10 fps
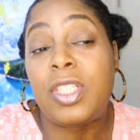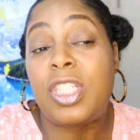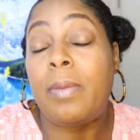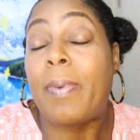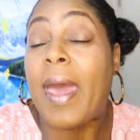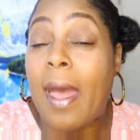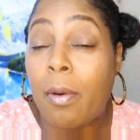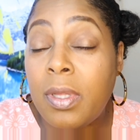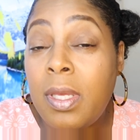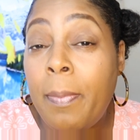cheap
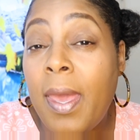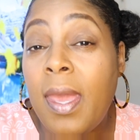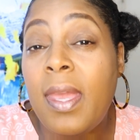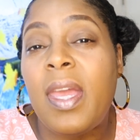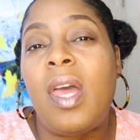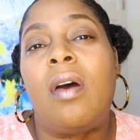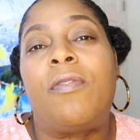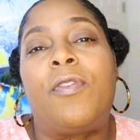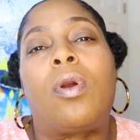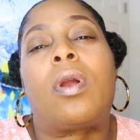hourly pay,
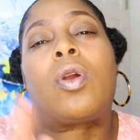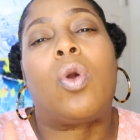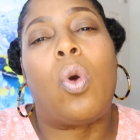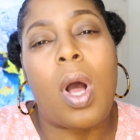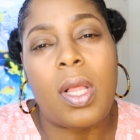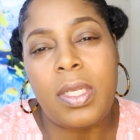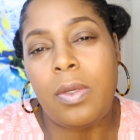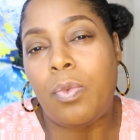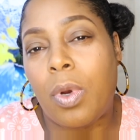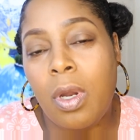for
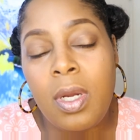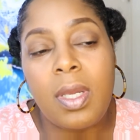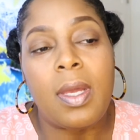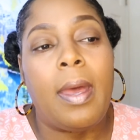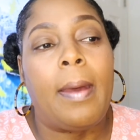quality work,